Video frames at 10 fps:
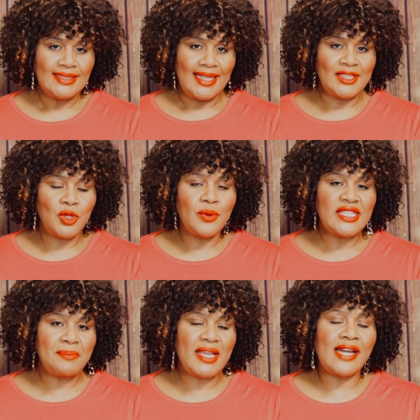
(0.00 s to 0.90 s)
As
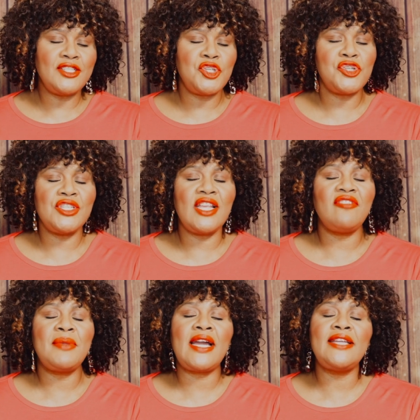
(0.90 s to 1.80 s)
always, be kind to
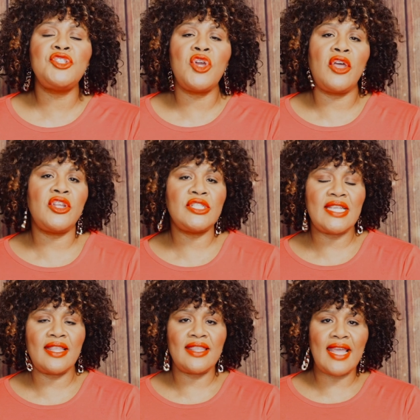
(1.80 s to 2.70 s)
yourself, be kind to others.
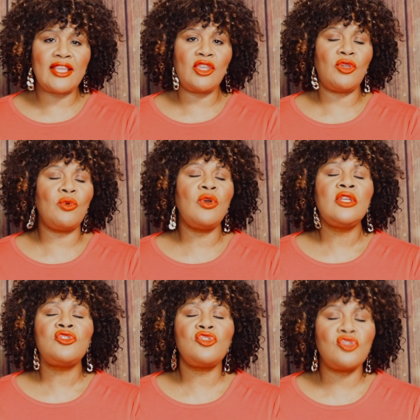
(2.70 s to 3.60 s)
Thank you
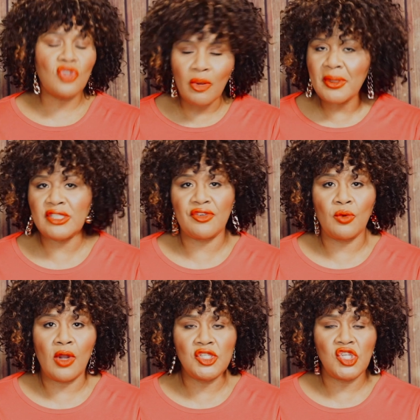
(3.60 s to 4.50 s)
so much for
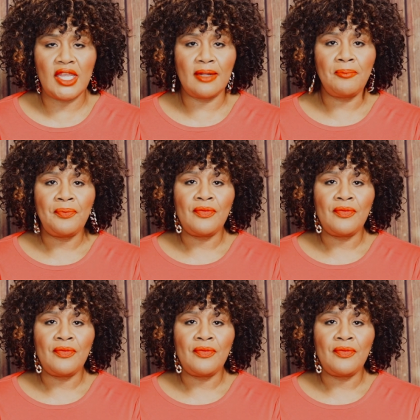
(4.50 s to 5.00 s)
watching.